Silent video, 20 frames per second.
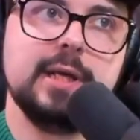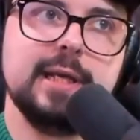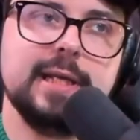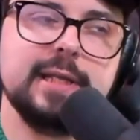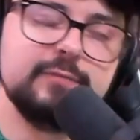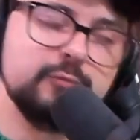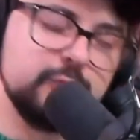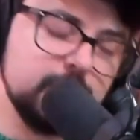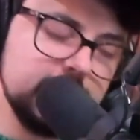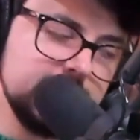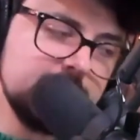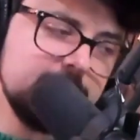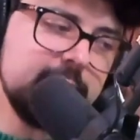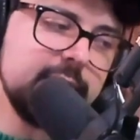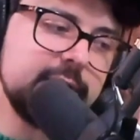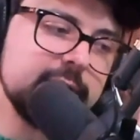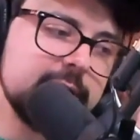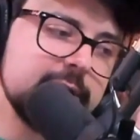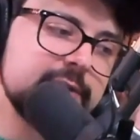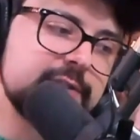It
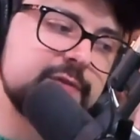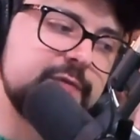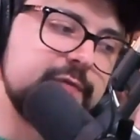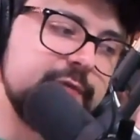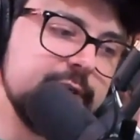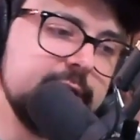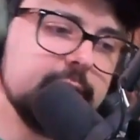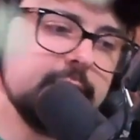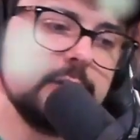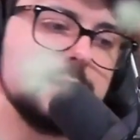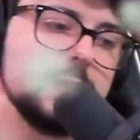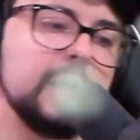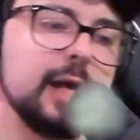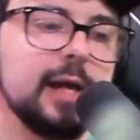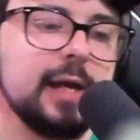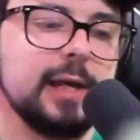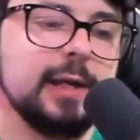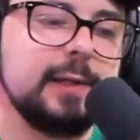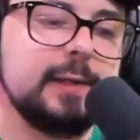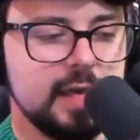really does feel
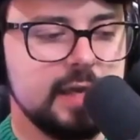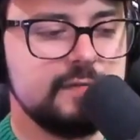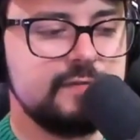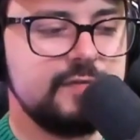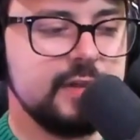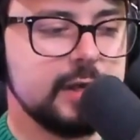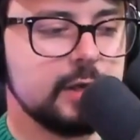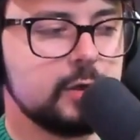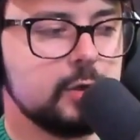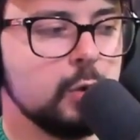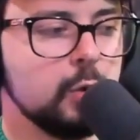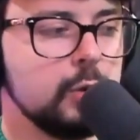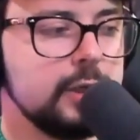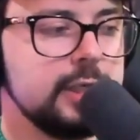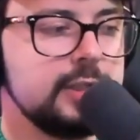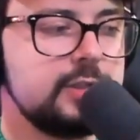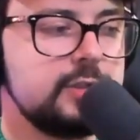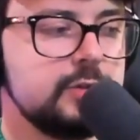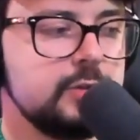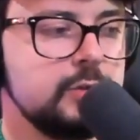like if they're
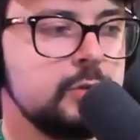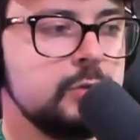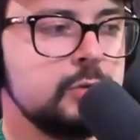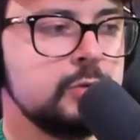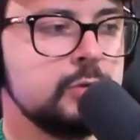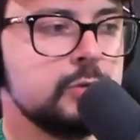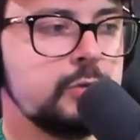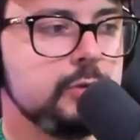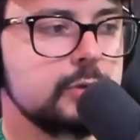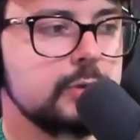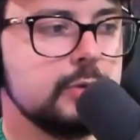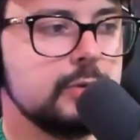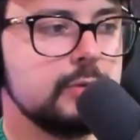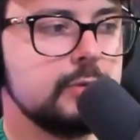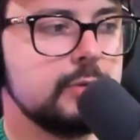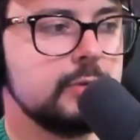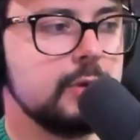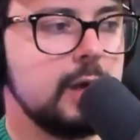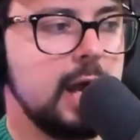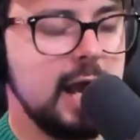going to
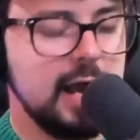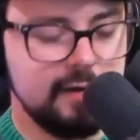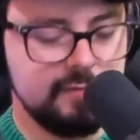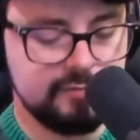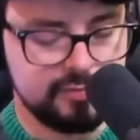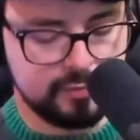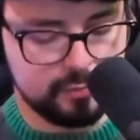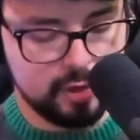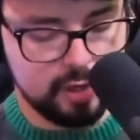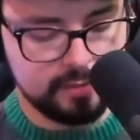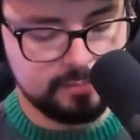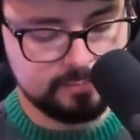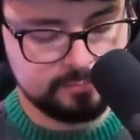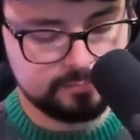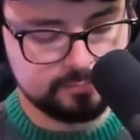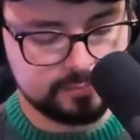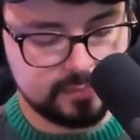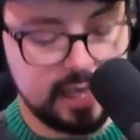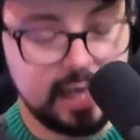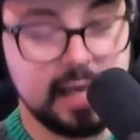have Thrawn,
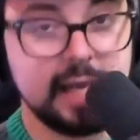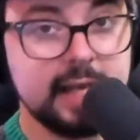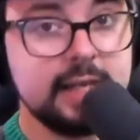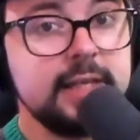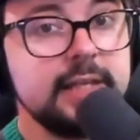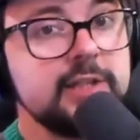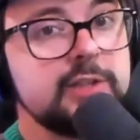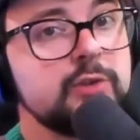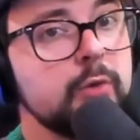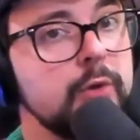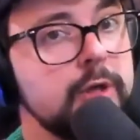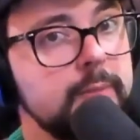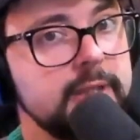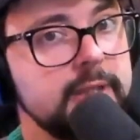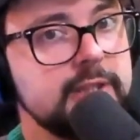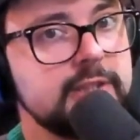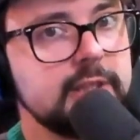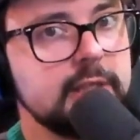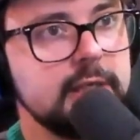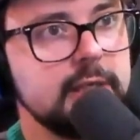and he's going
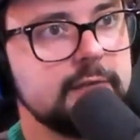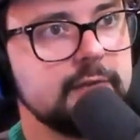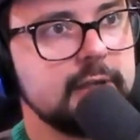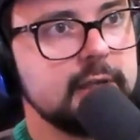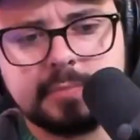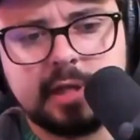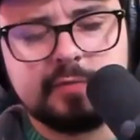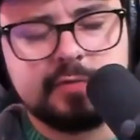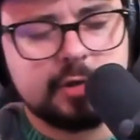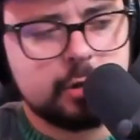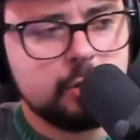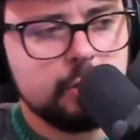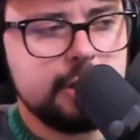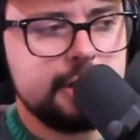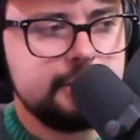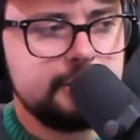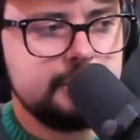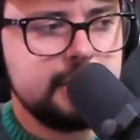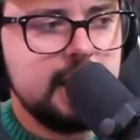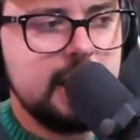significant. If they're going
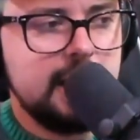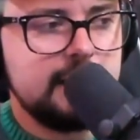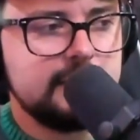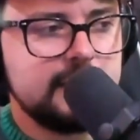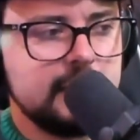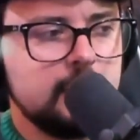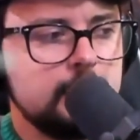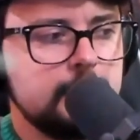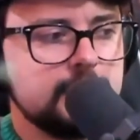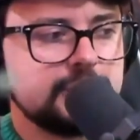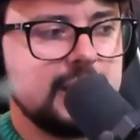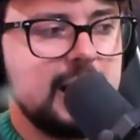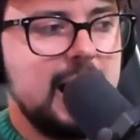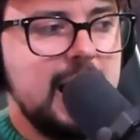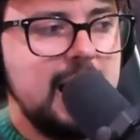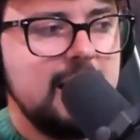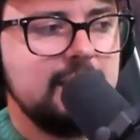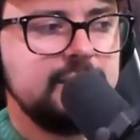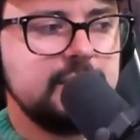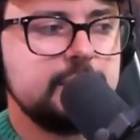to do that, they almost
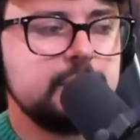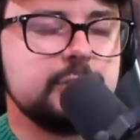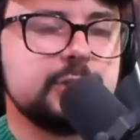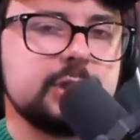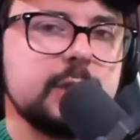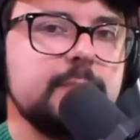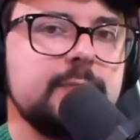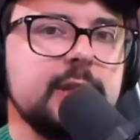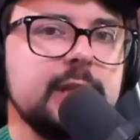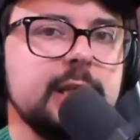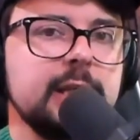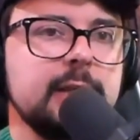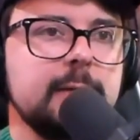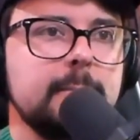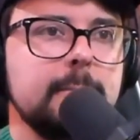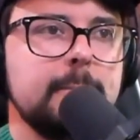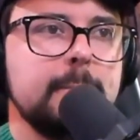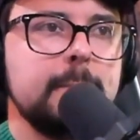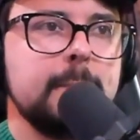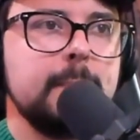have to do something
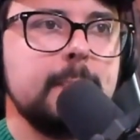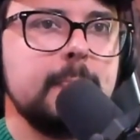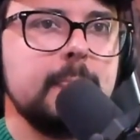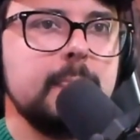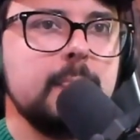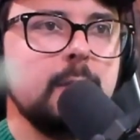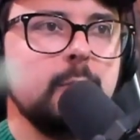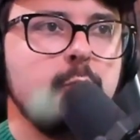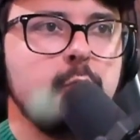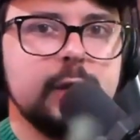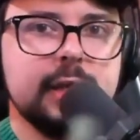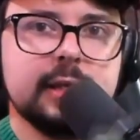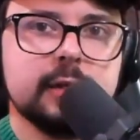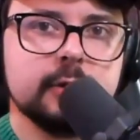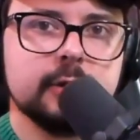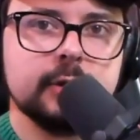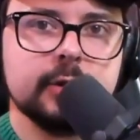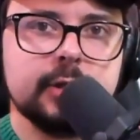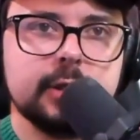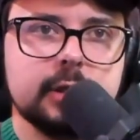
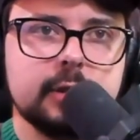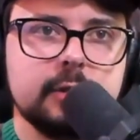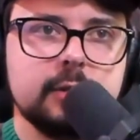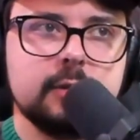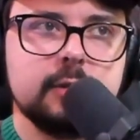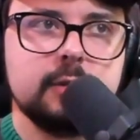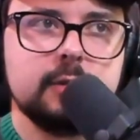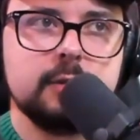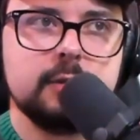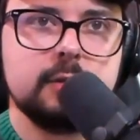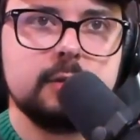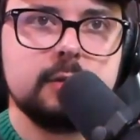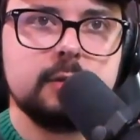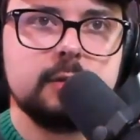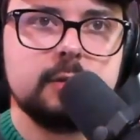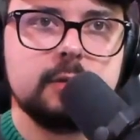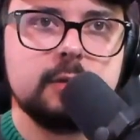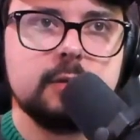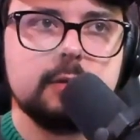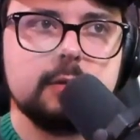weird
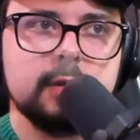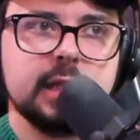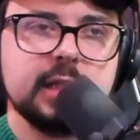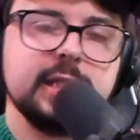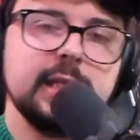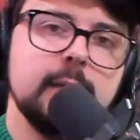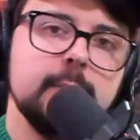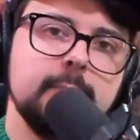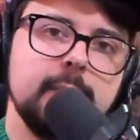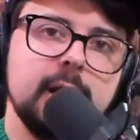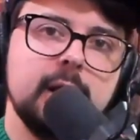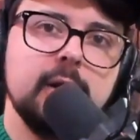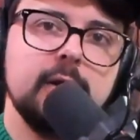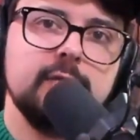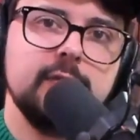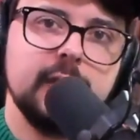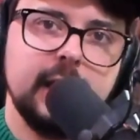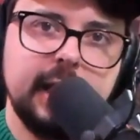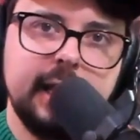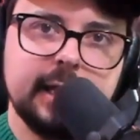like the Empire
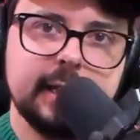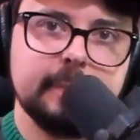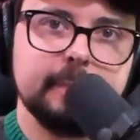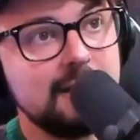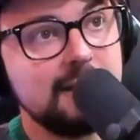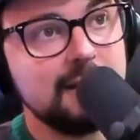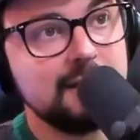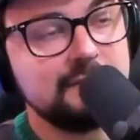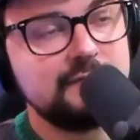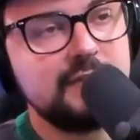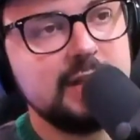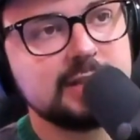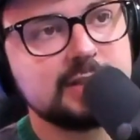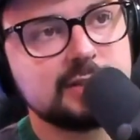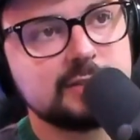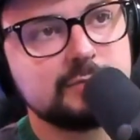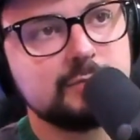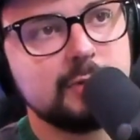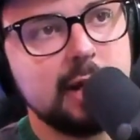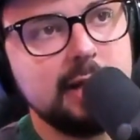of the Hand. It
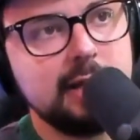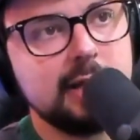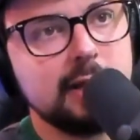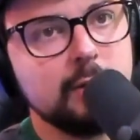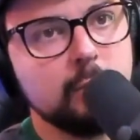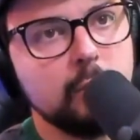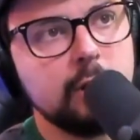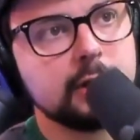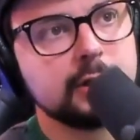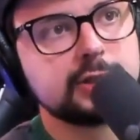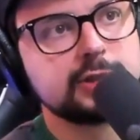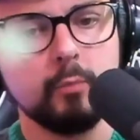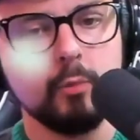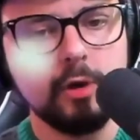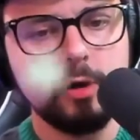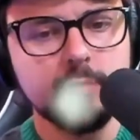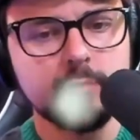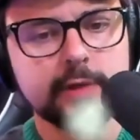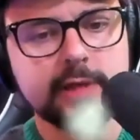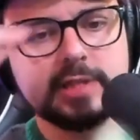fits, right? It works.
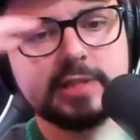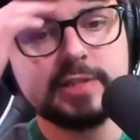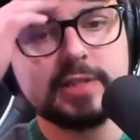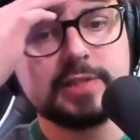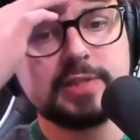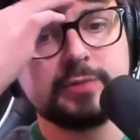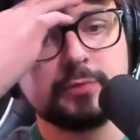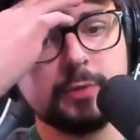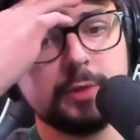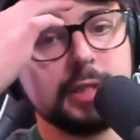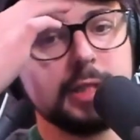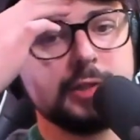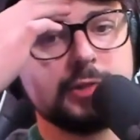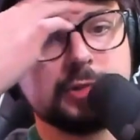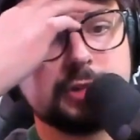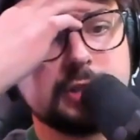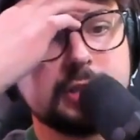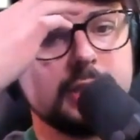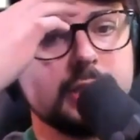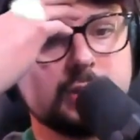One of the reasons this is really
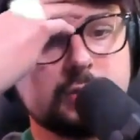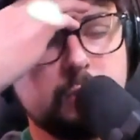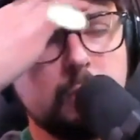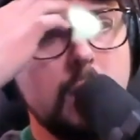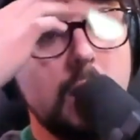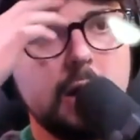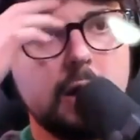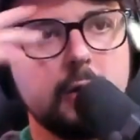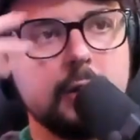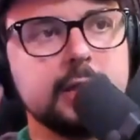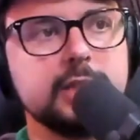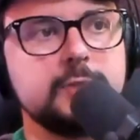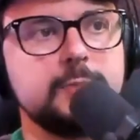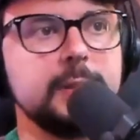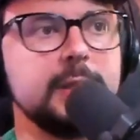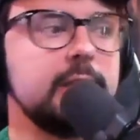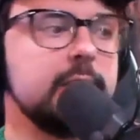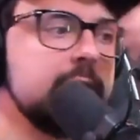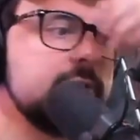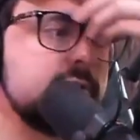interesting as well is
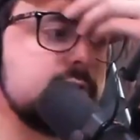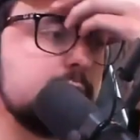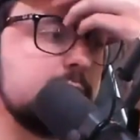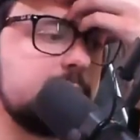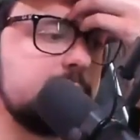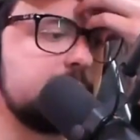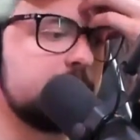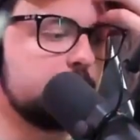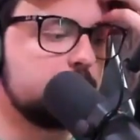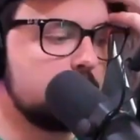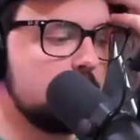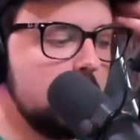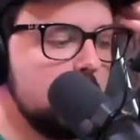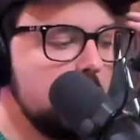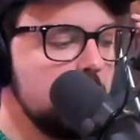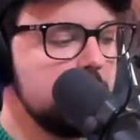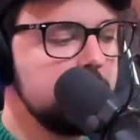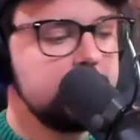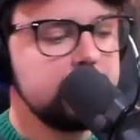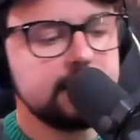because
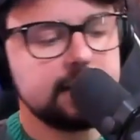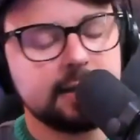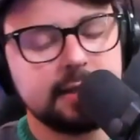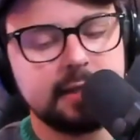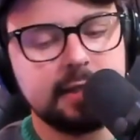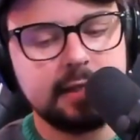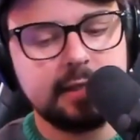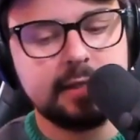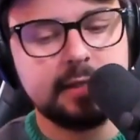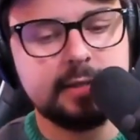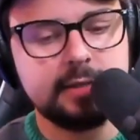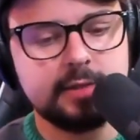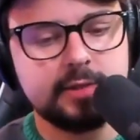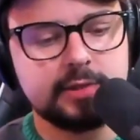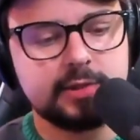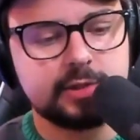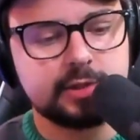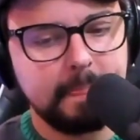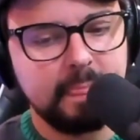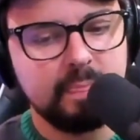Thrawn
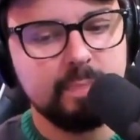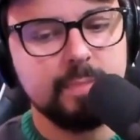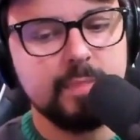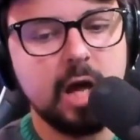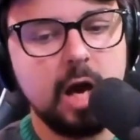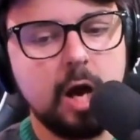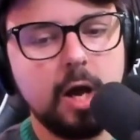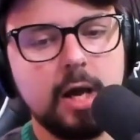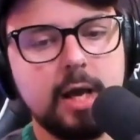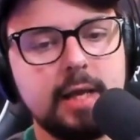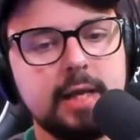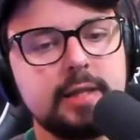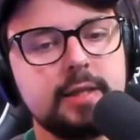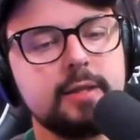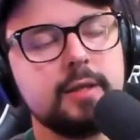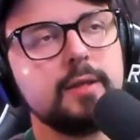is not